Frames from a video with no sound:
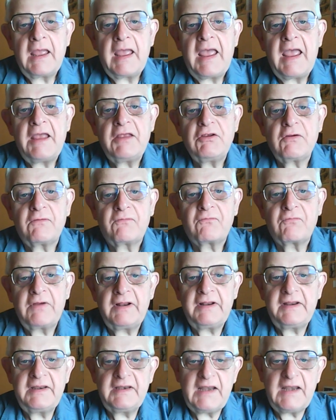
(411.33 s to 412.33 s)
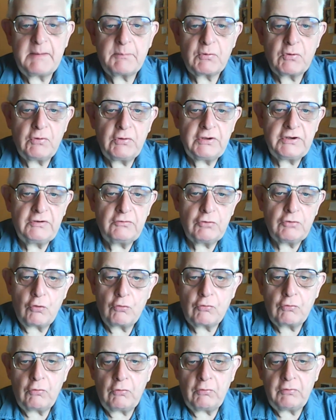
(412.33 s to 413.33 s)
at your friendly neighborhood
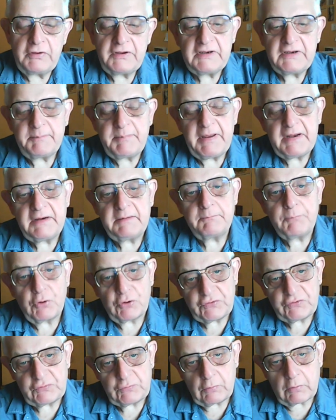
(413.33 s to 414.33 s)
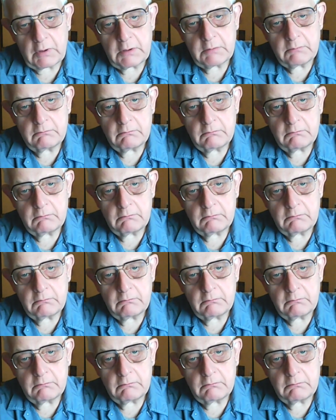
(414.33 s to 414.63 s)
local independent bookstore.